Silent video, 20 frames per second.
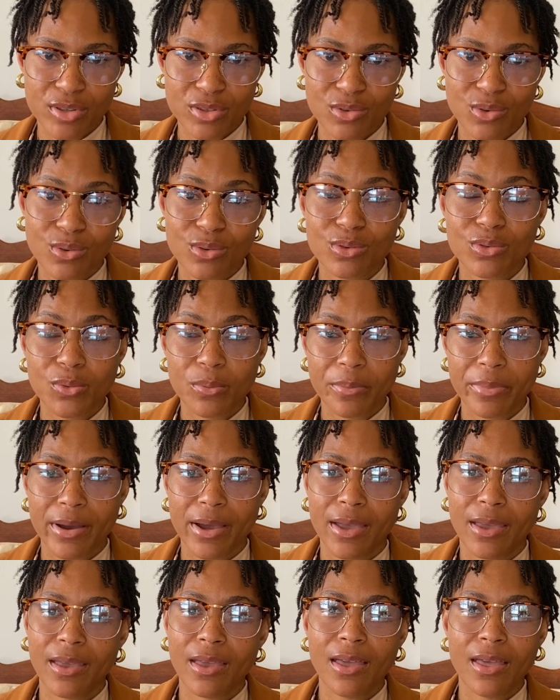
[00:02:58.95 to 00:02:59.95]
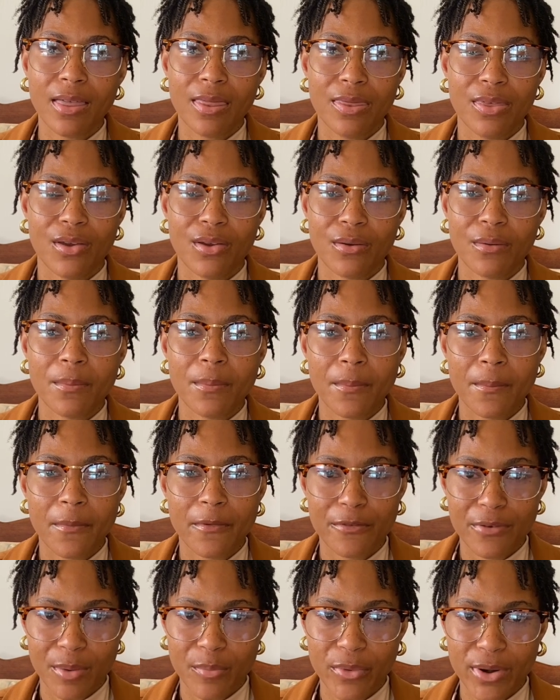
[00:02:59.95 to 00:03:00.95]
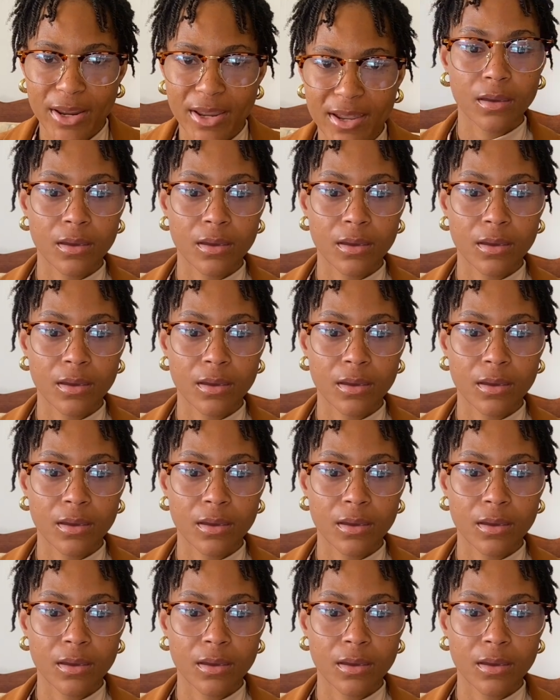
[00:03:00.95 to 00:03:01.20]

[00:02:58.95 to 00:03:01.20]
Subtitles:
store to buy the fabric.